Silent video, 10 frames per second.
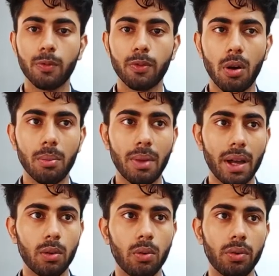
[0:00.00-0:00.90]
from my
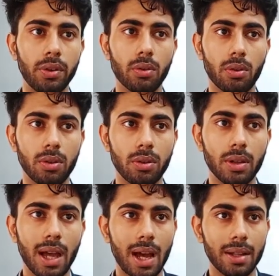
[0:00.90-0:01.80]
whole neuron.
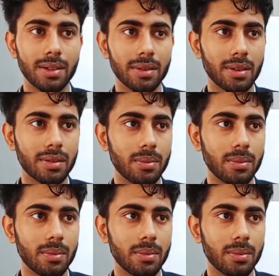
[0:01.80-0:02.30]
And this is